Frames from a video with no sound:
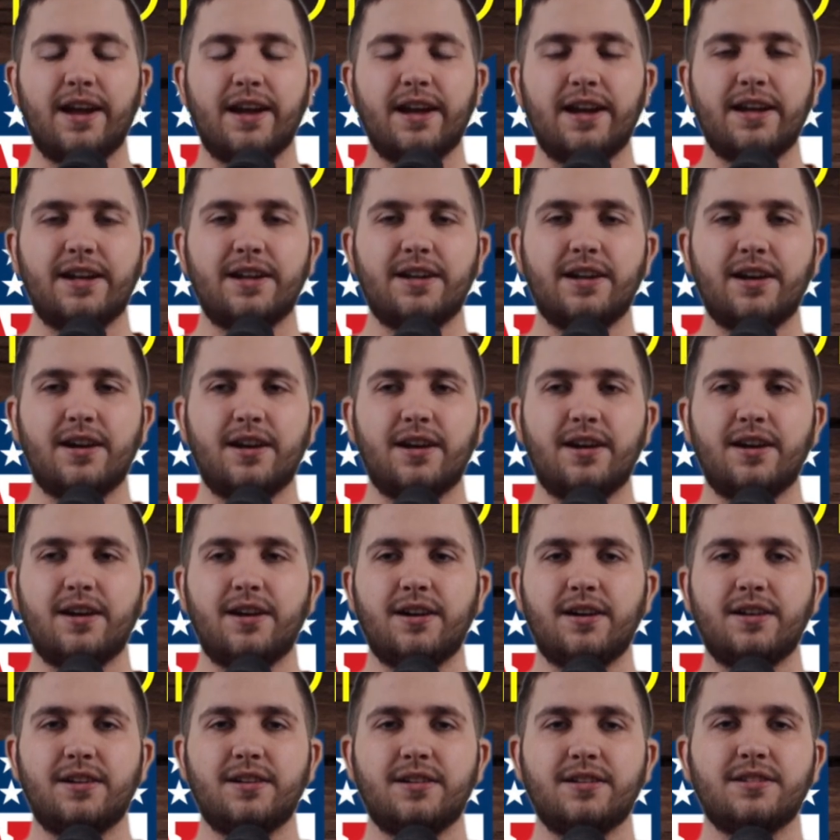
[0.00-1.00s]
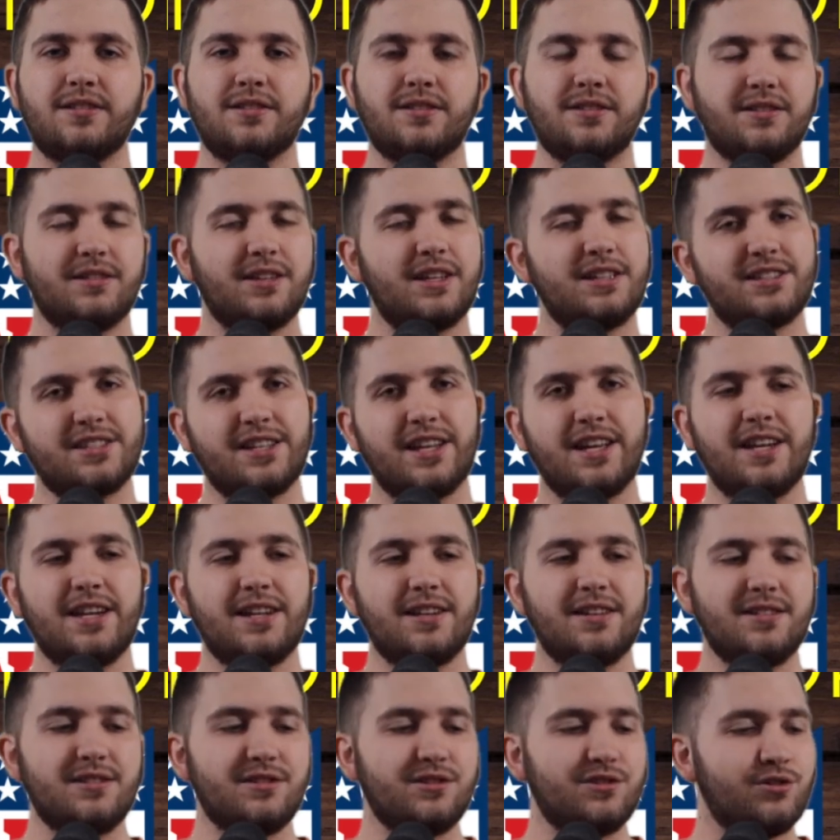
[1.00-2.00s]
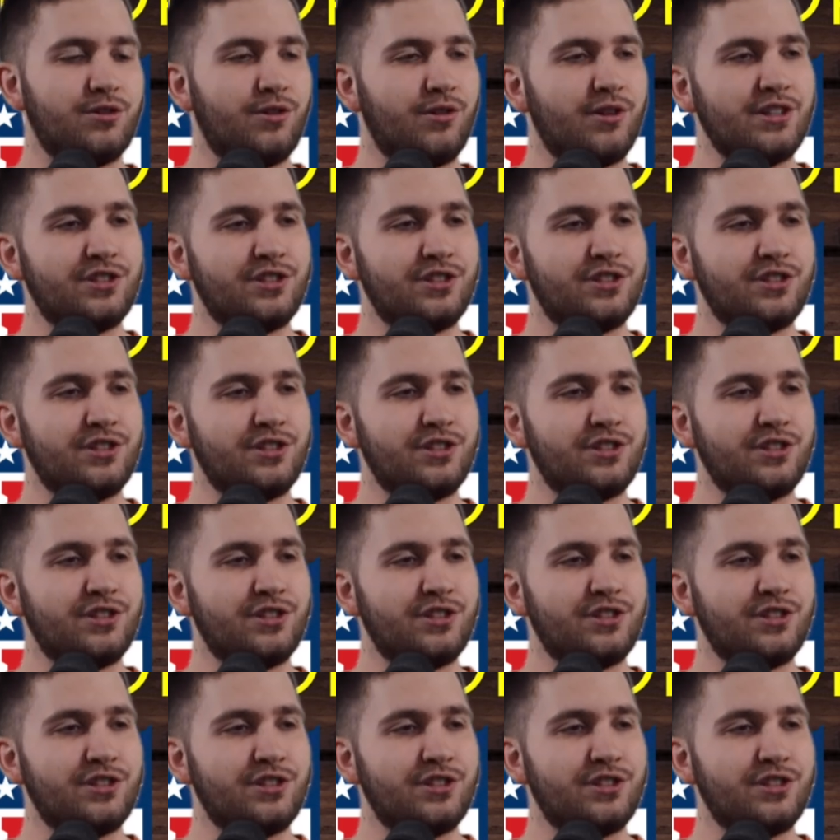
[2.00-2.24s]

And let's get it.